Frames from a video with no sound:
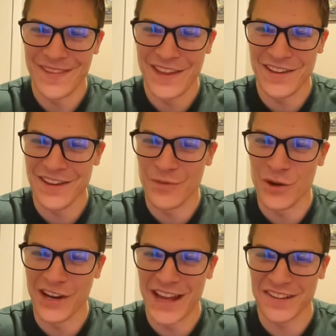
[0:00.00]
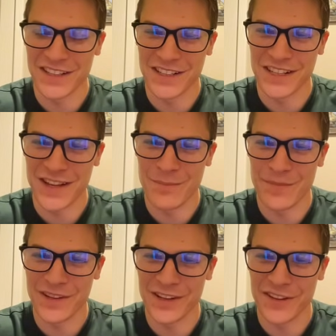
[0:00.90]
He one last little
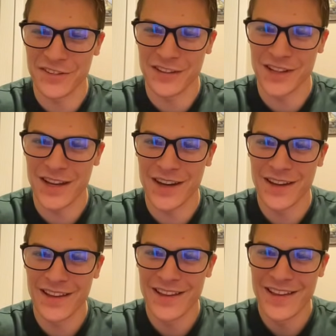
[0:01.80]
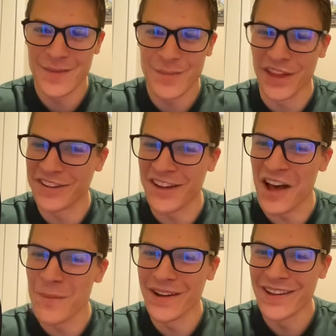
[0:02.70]
cluster cluck with a
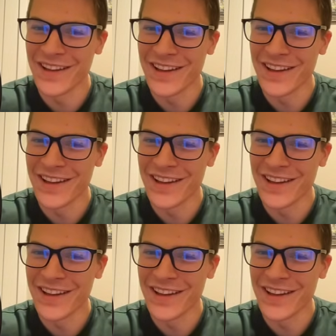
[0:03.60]
sub.